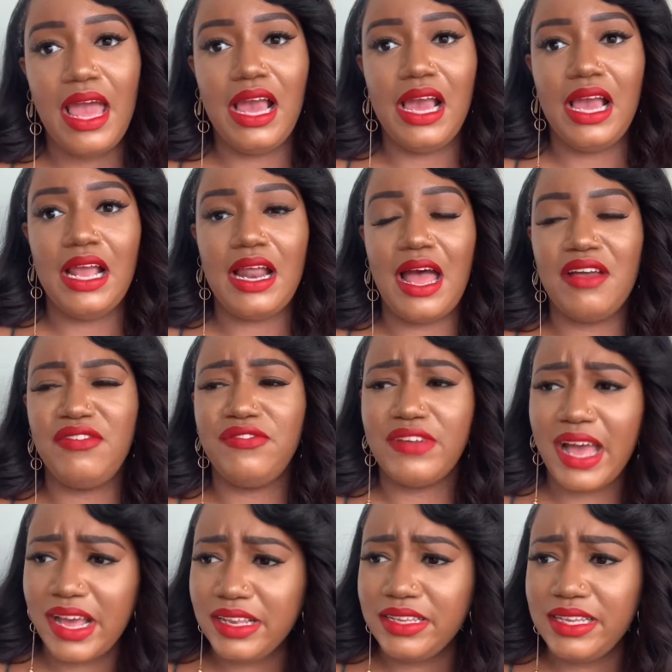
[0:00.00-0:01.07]
And I
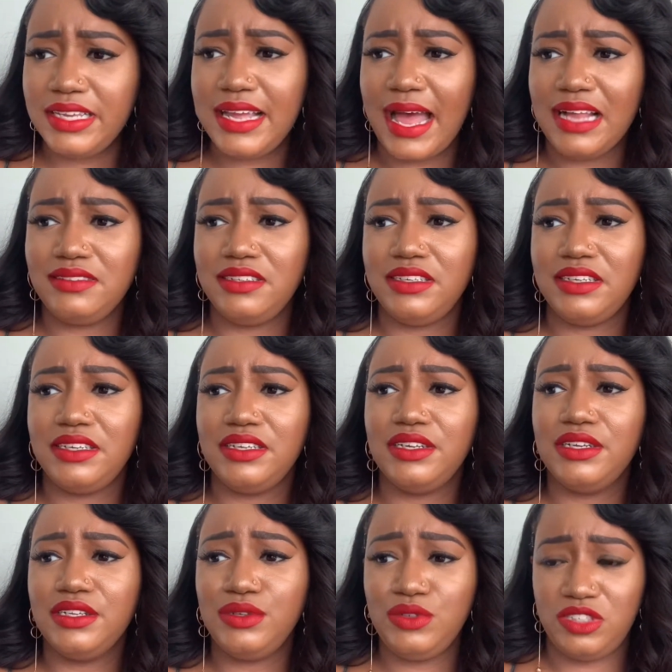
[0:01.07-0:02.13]
finally got to the
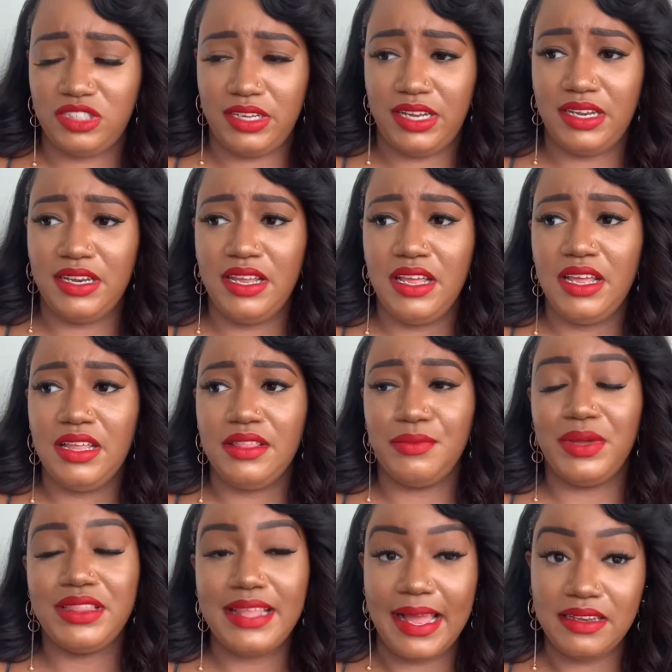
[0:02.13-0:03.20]
conclusion
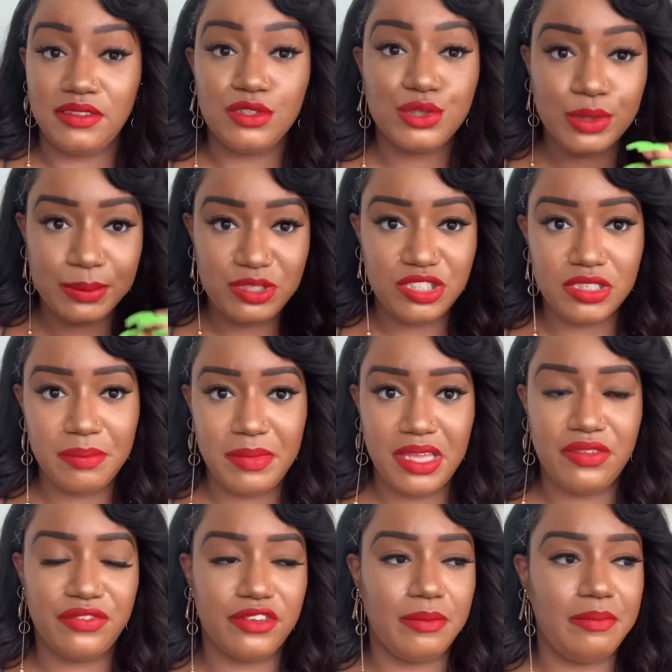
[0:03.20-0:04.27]
what that scripture
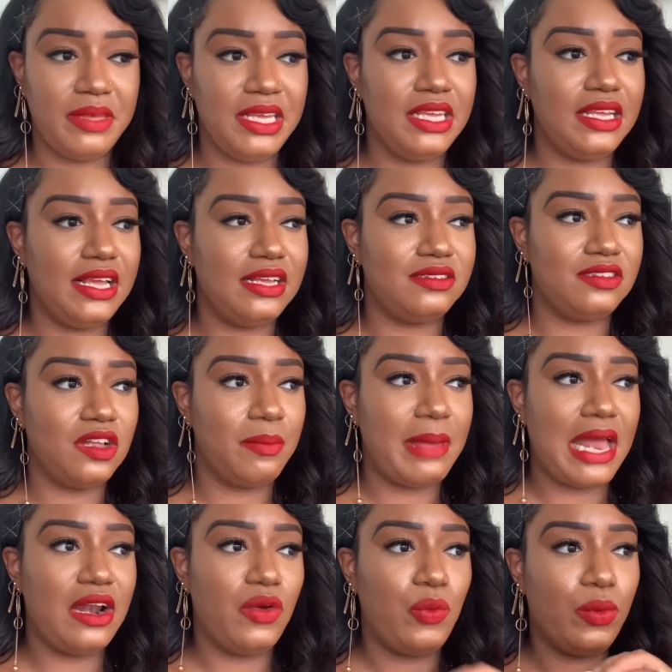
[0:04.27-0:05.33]
meant for me is no
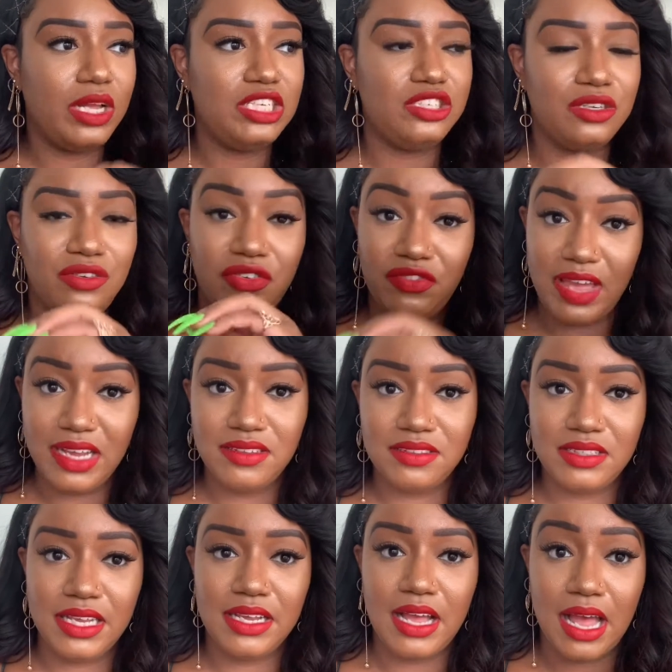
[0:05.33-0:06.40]
matter what you're
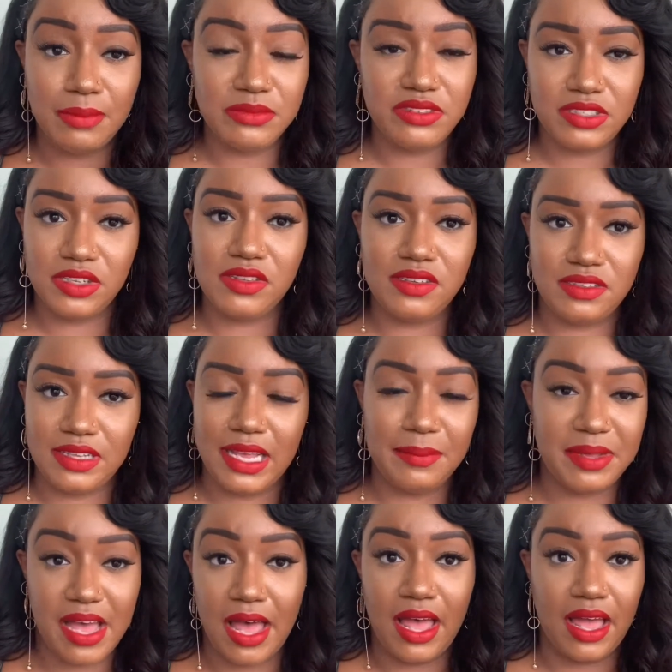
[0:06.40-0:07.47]
facing, I'm still the
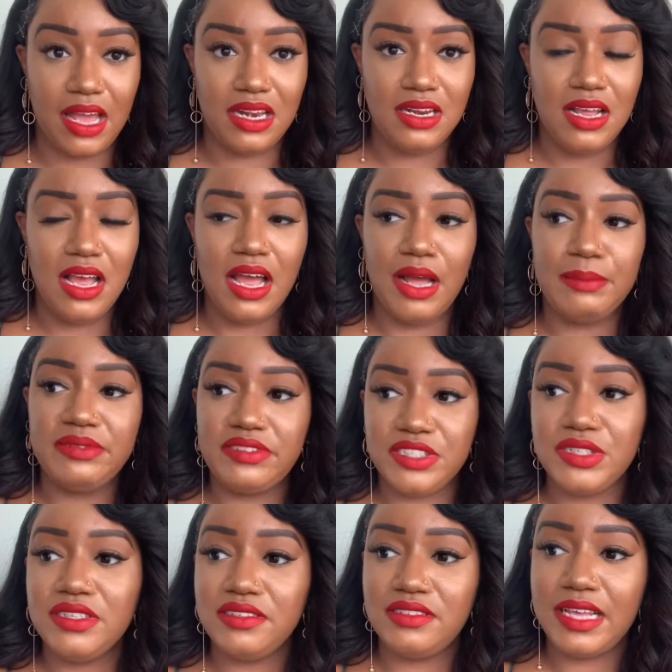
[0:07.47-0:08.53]
same God. I'm
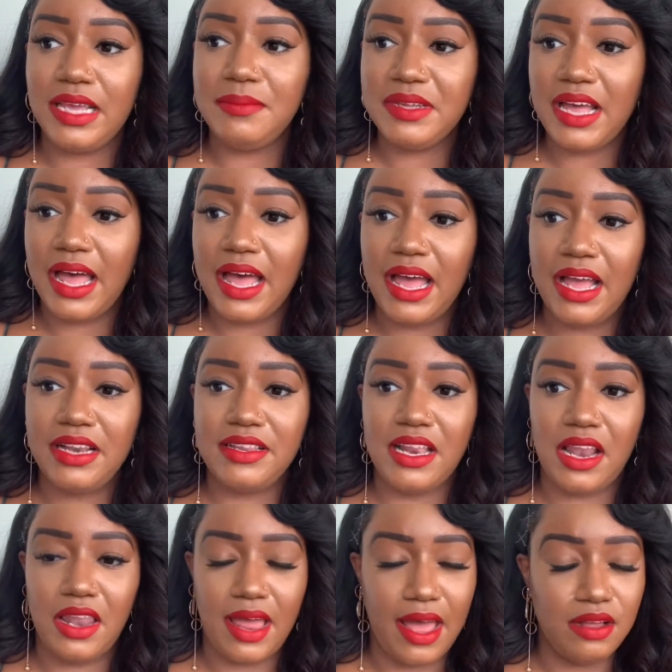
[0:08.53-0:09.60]
still the same God
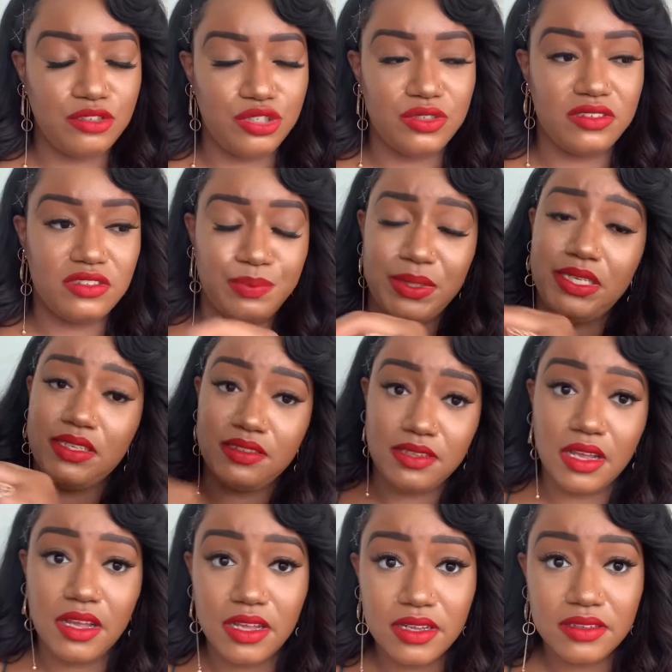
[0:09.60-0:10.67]
that allowed you to speak in
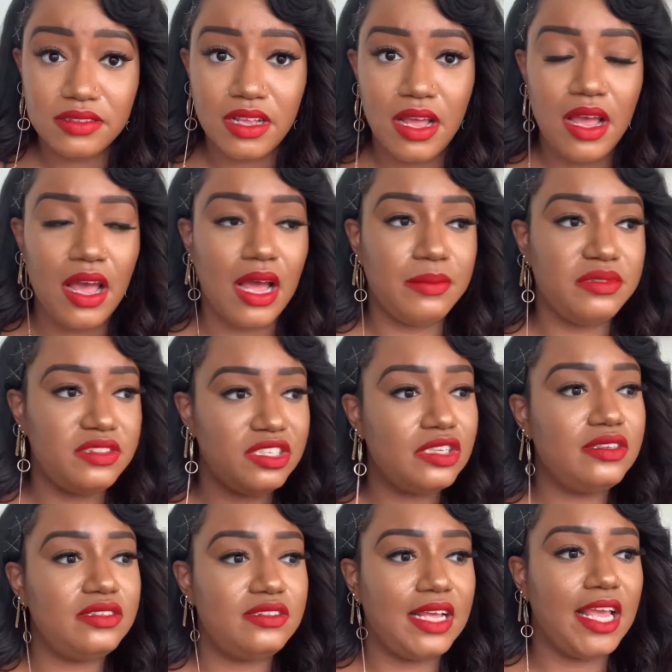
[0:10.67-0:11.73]
tongues. I'm still
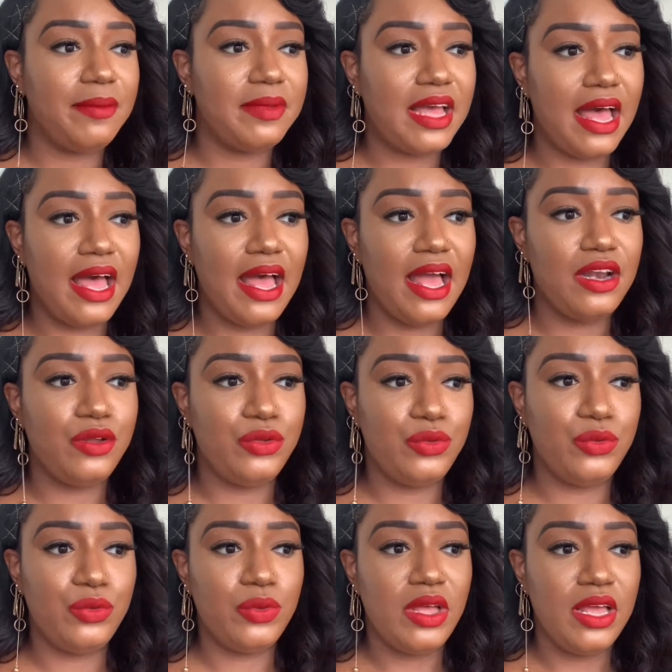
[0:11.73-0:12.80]
the same God
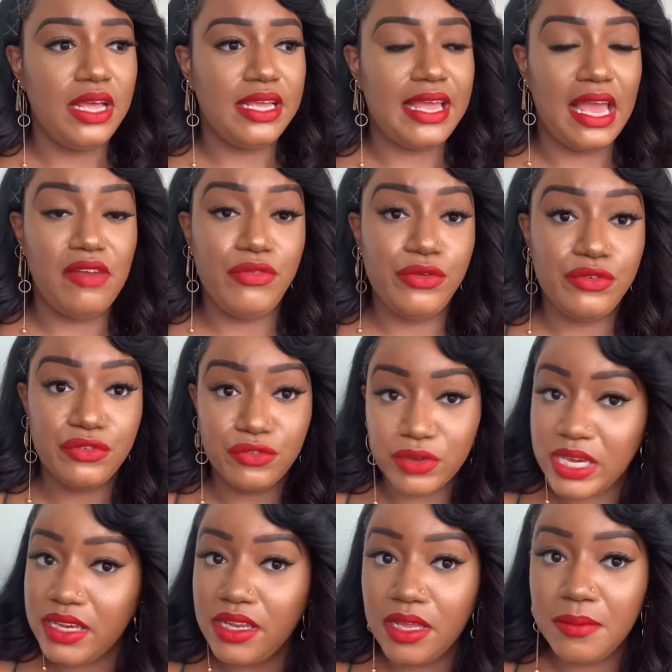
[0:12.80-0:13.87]
who gave you
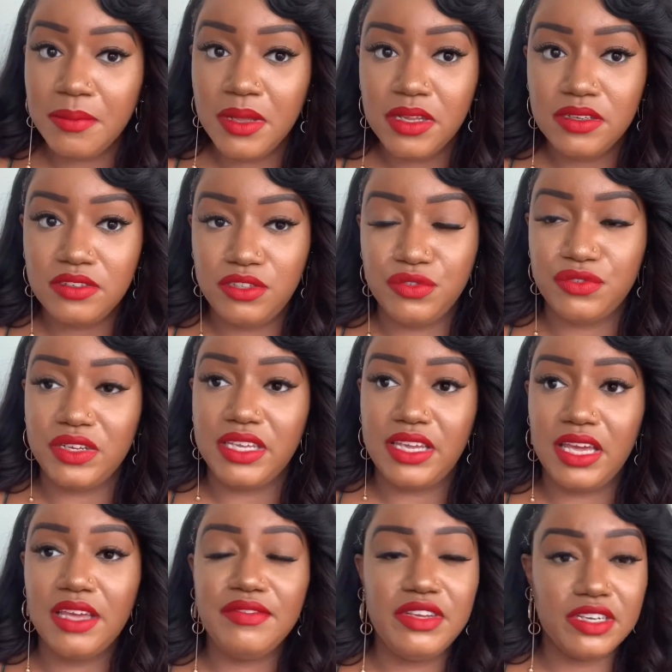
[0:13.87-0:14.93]
freedom to
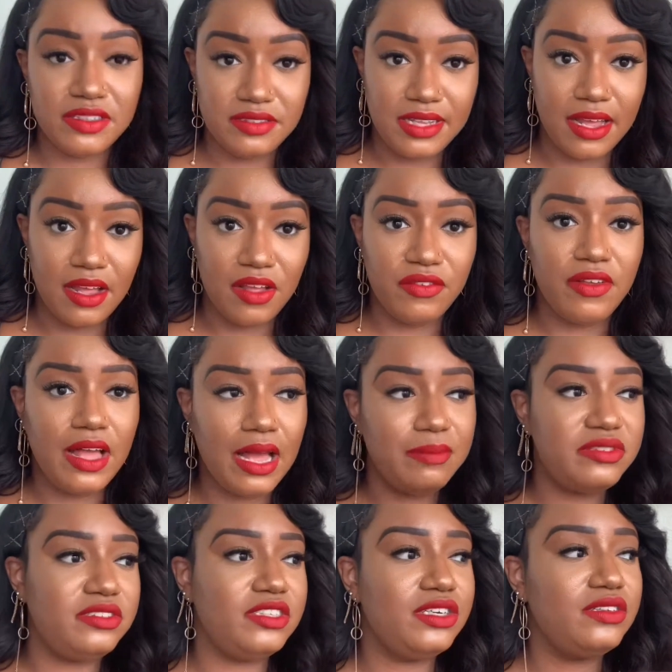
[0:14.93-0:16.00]
forgive yourself.
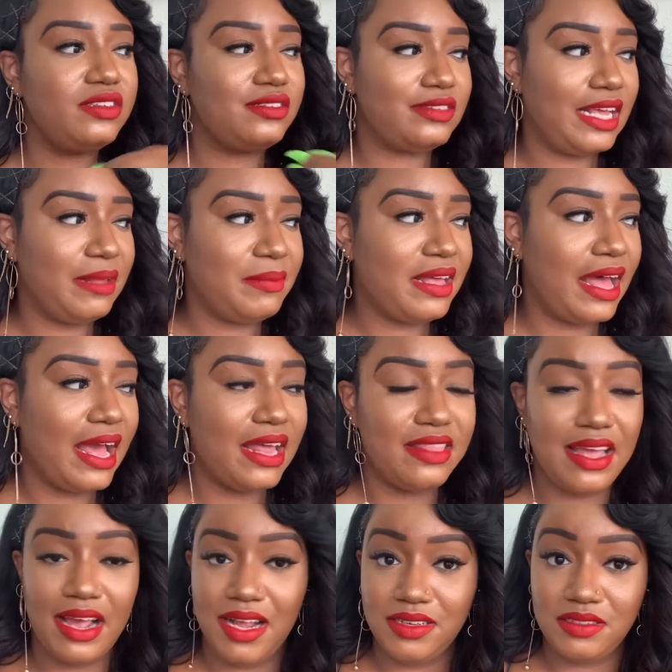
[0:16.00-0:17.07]
I'm still the same God
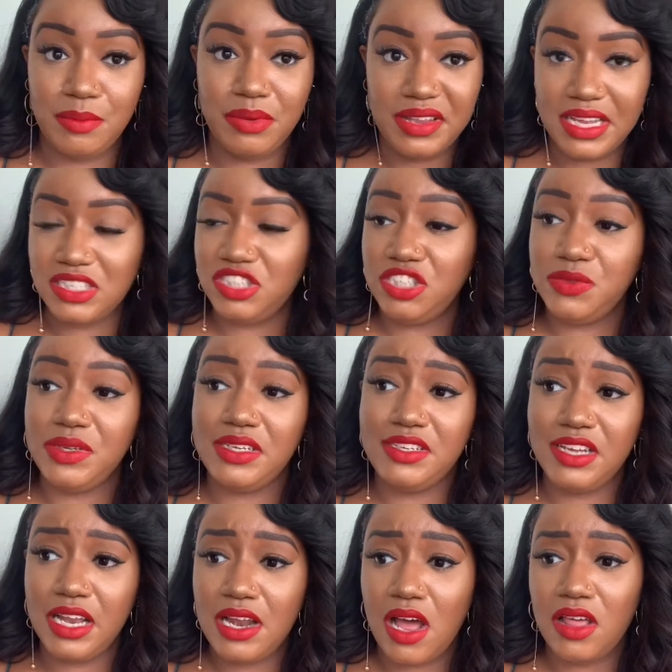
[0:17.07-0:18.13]
that has blessed you and
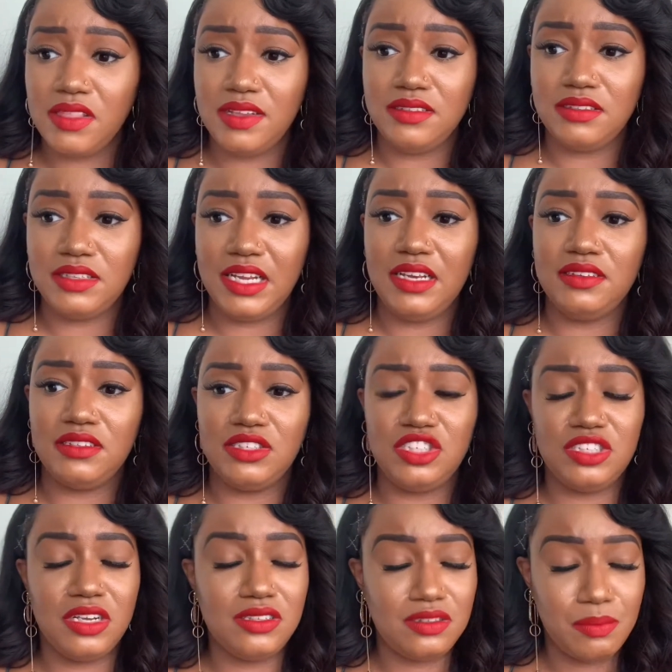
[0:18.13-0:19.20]
done all these things in
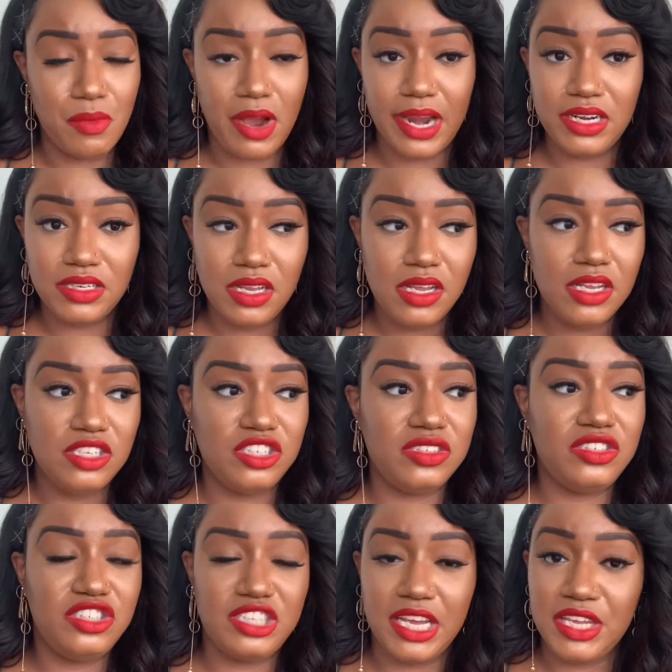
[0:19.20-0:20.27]
just March,
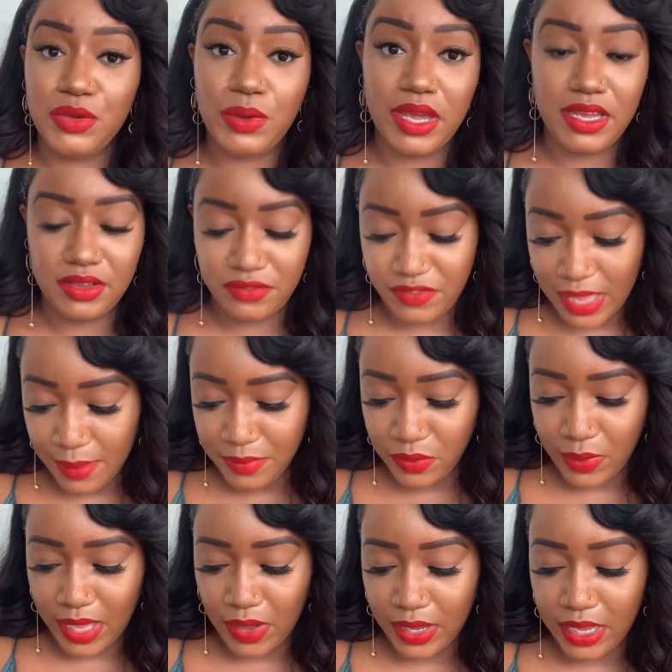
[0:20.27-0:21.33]
just January and
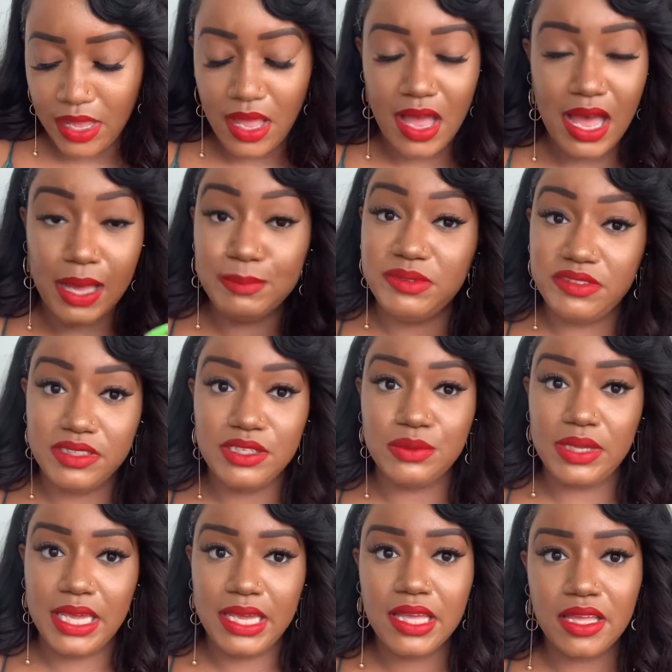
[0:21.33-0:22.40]
February. I'm
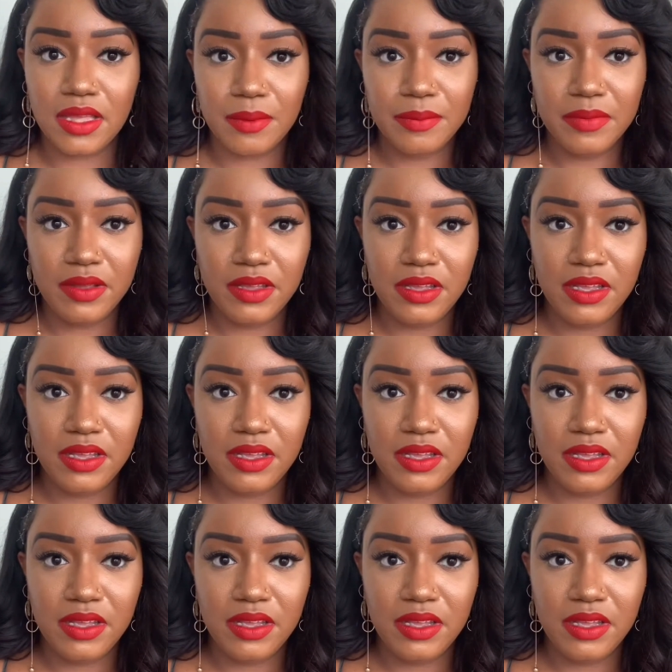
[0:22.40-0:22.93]
still him.